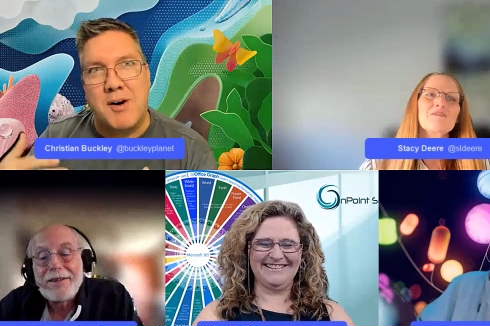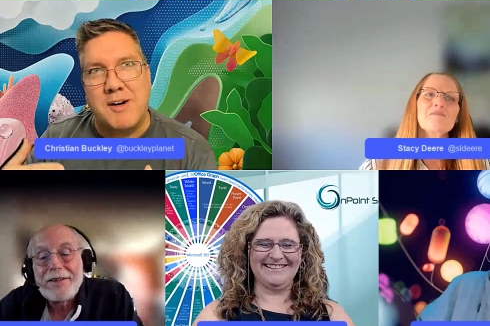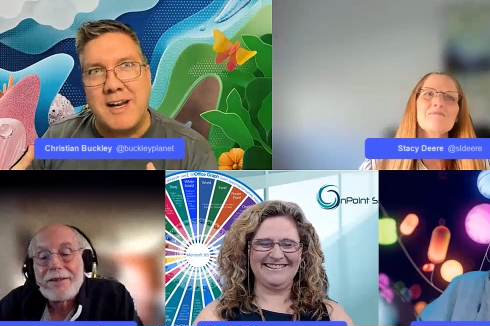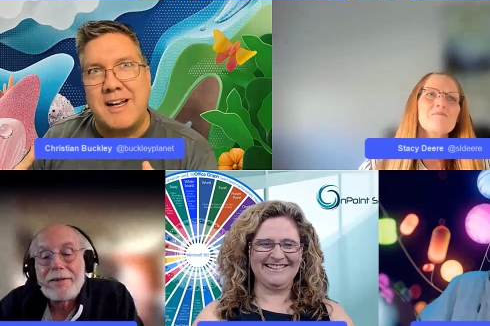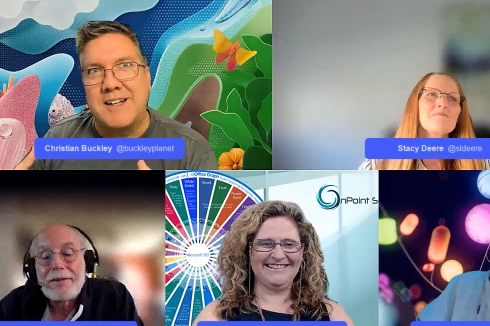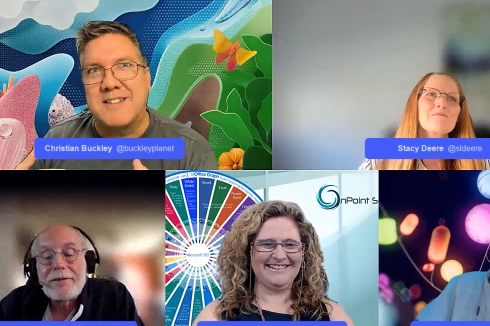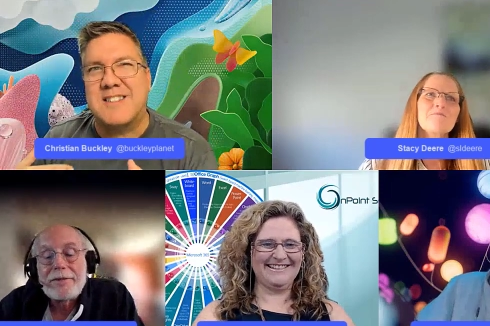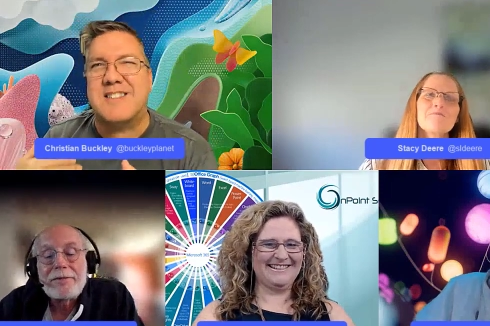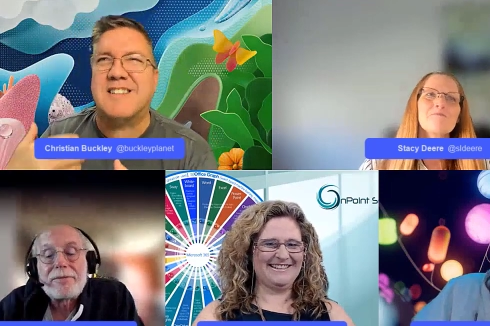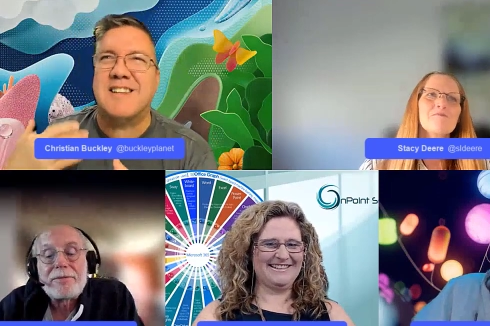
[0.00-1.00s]
Speaker 1: marketing
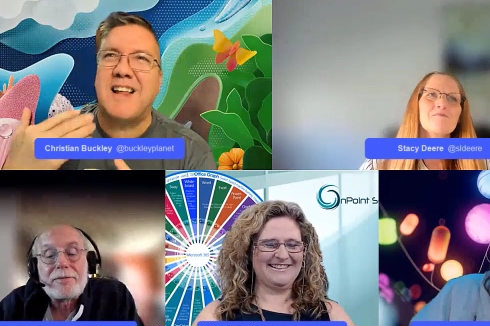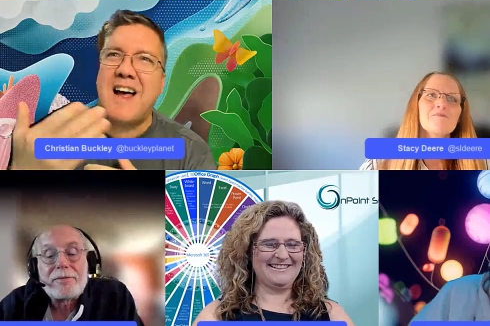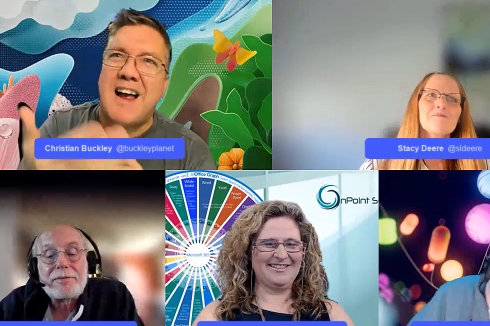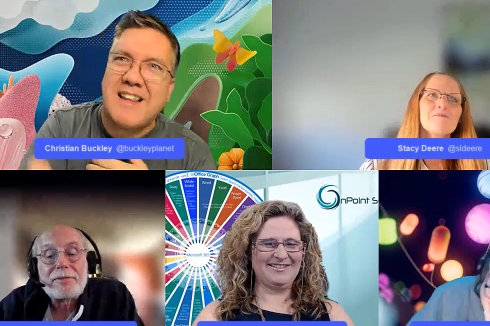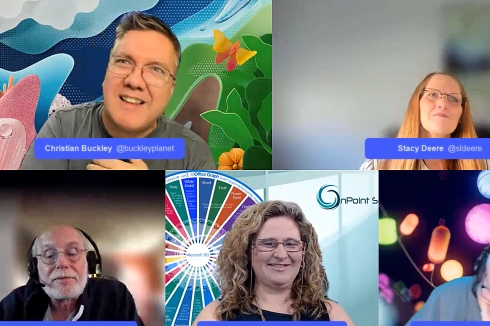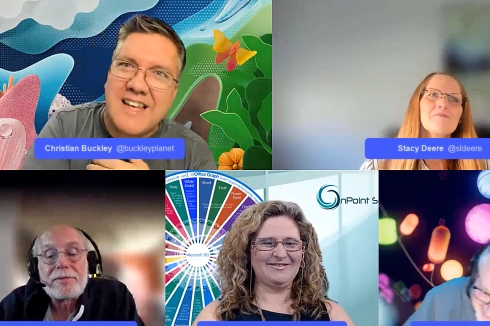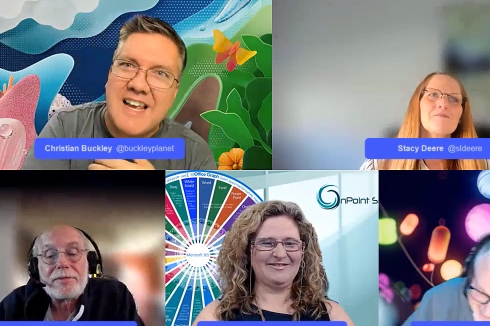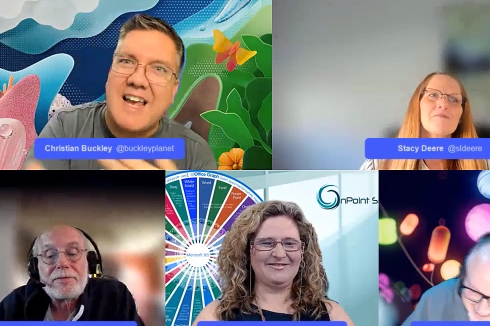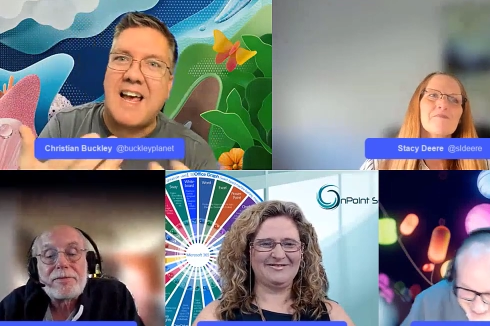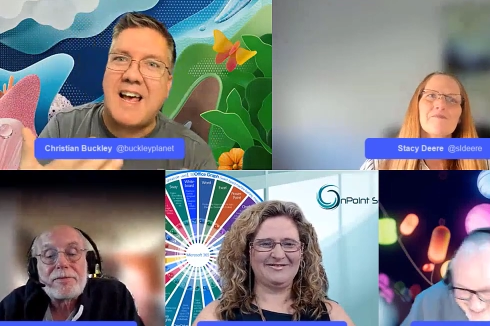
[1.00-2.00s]
is
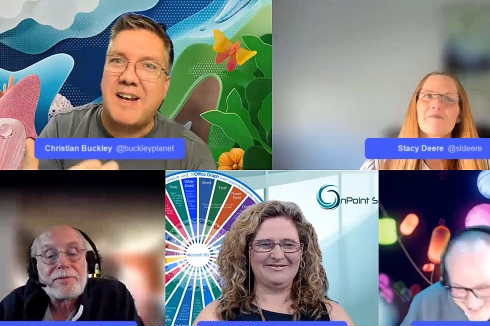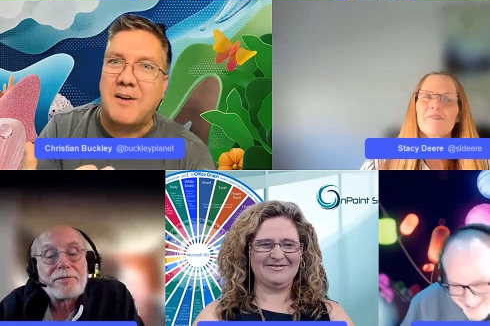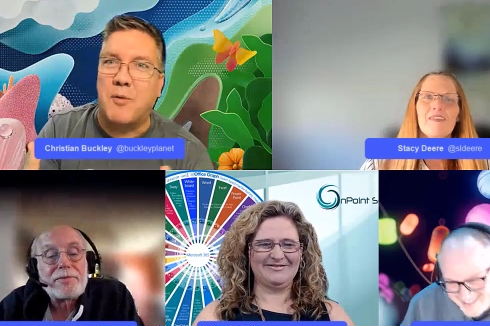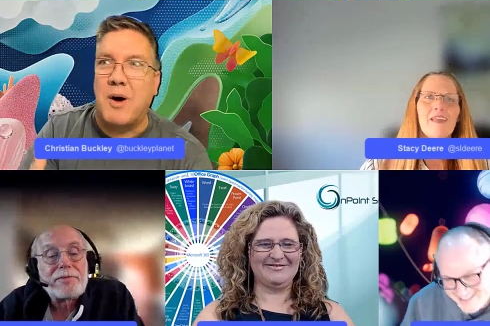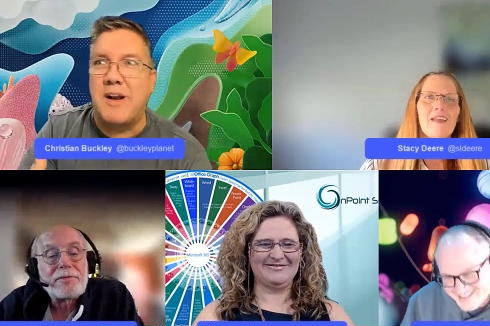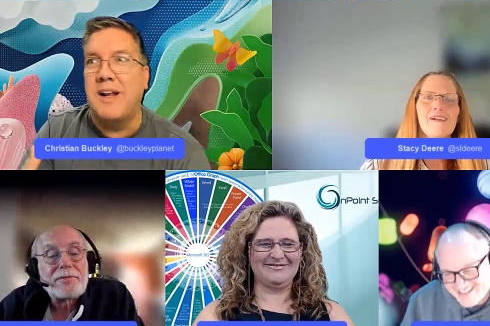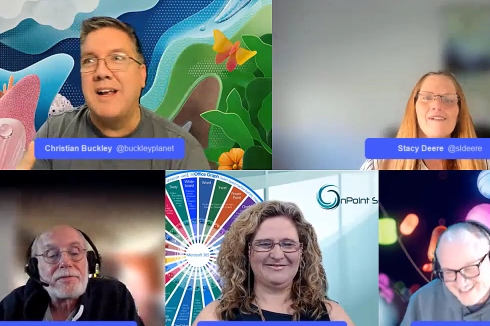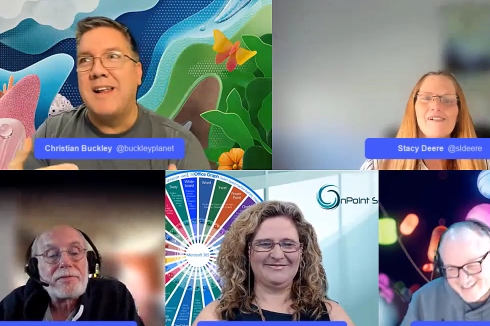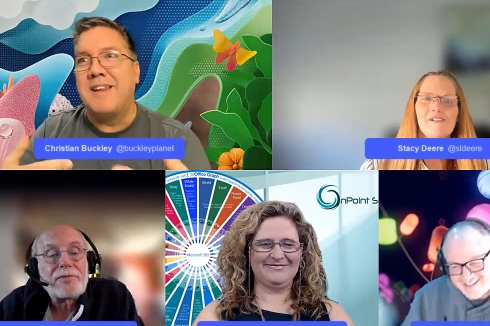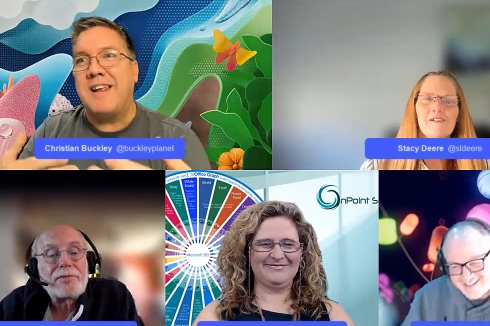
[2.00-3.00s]
slightly ahead of what
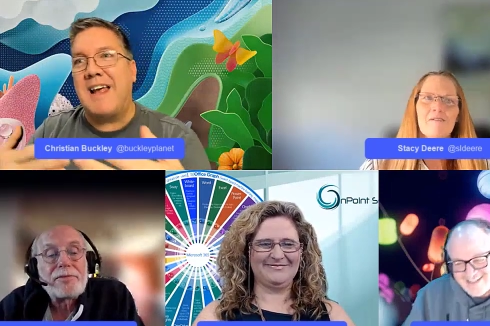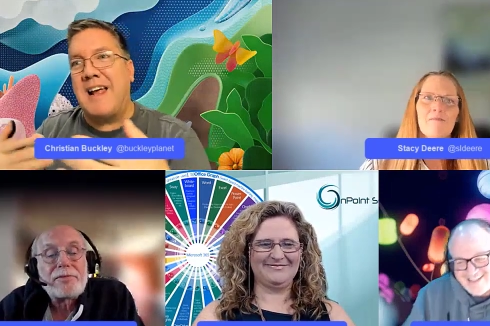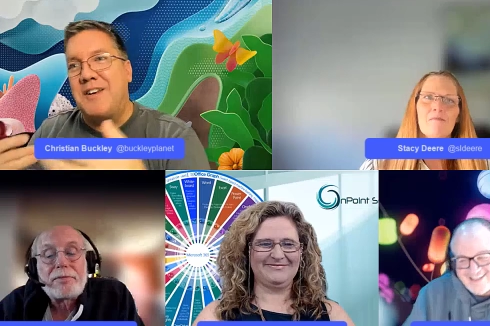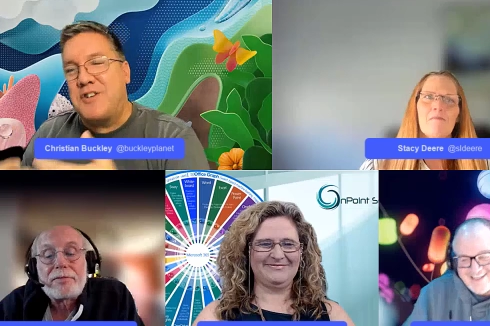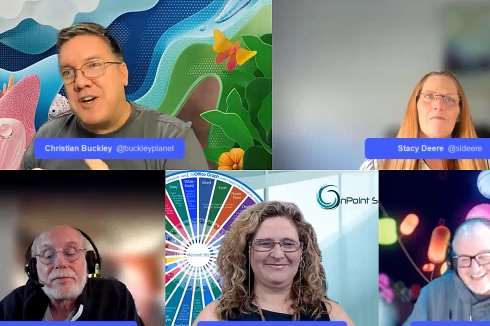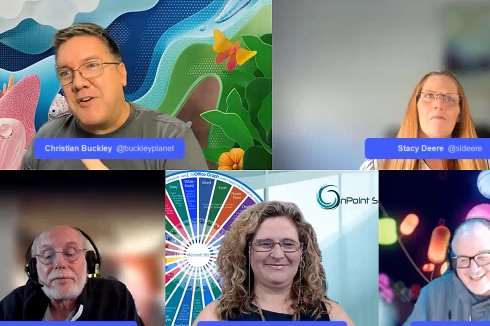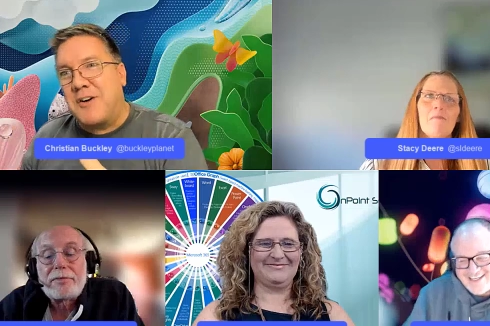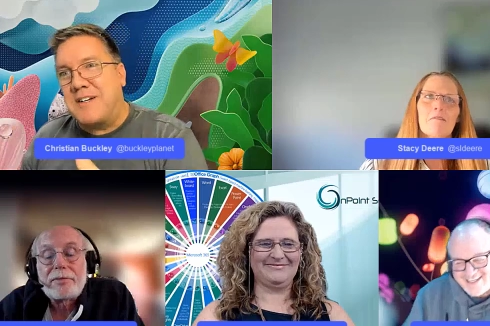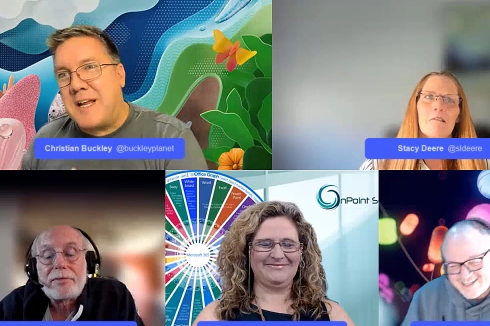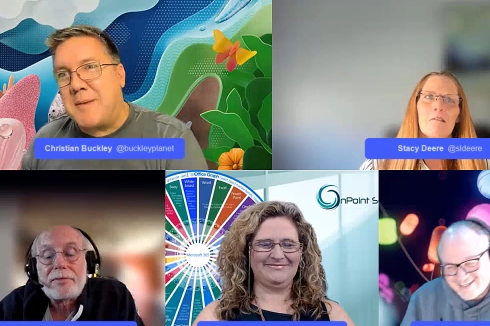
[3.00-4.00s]
the
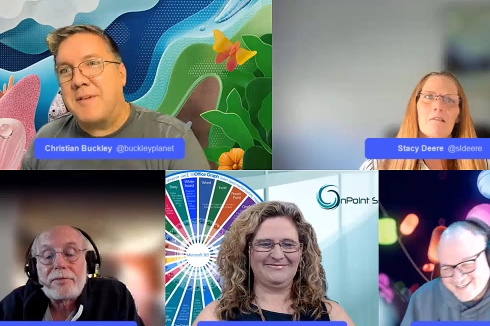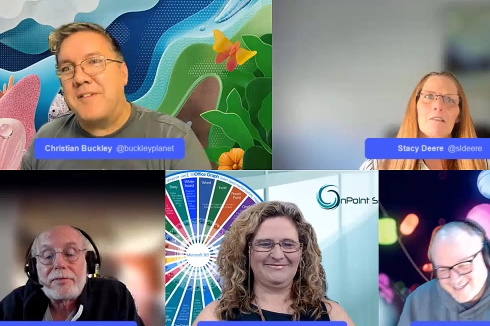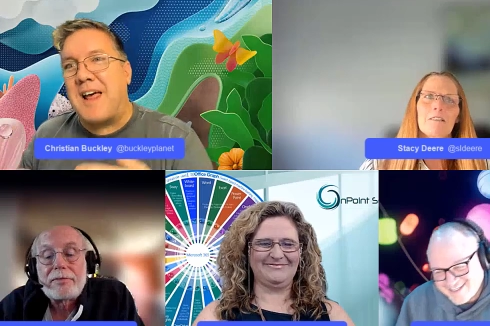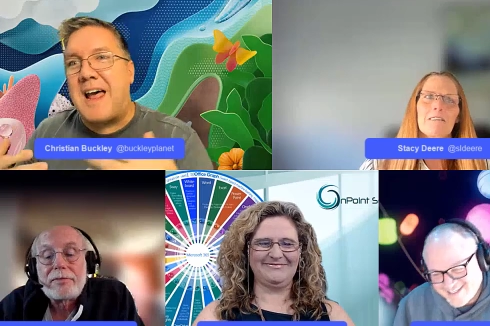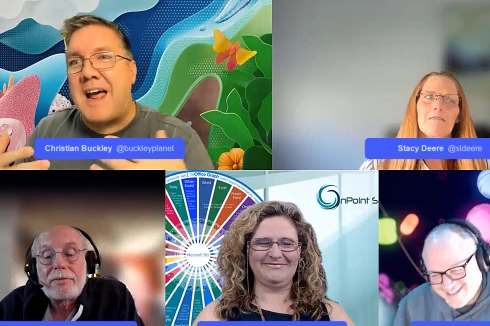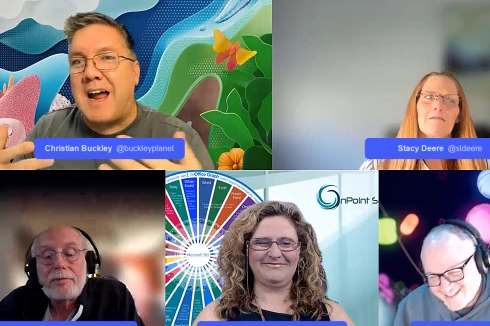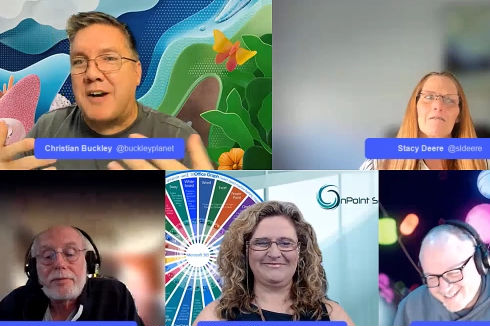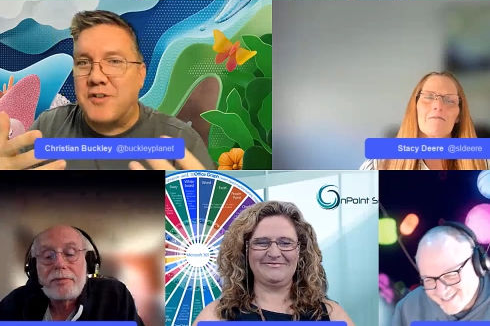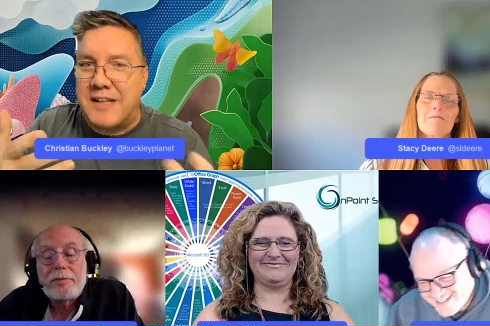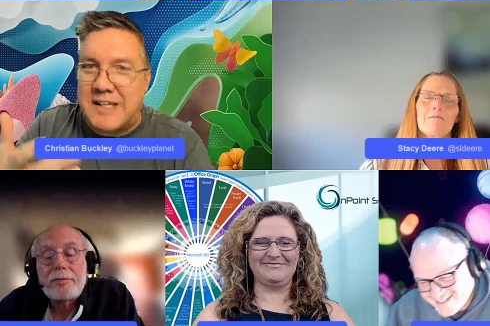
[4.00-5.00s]
engineering team has
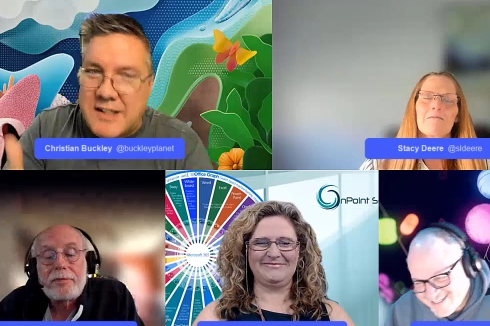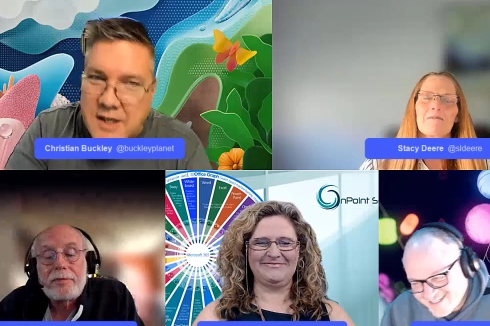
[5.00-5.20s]
actually